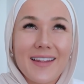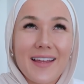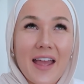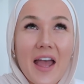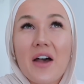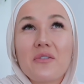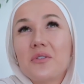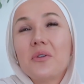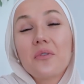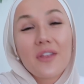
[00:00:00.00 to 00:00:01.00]
How
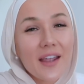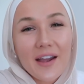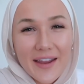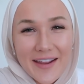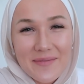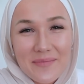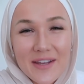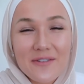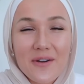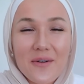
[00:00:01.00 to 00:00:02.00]
do you think I am?
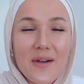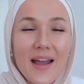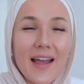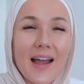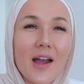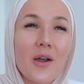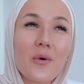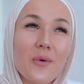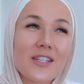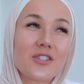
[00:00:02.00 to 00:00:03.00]
You know, I
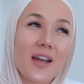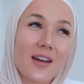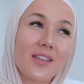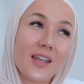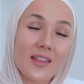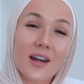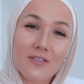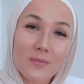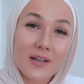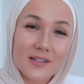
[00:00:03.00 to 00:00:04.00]
always try to think that
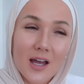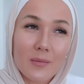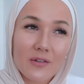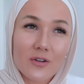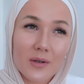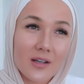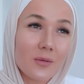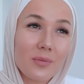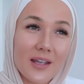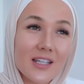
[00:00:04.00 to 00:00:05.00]
everybody's coming from a
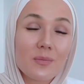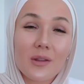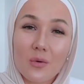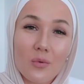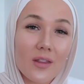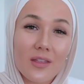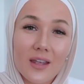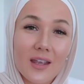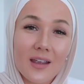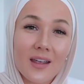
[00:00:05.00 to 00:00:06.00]
good place, but the one
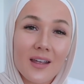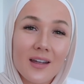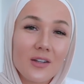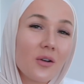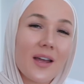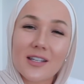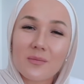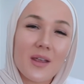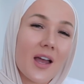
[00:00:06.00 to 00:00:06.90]
thing, don't ask me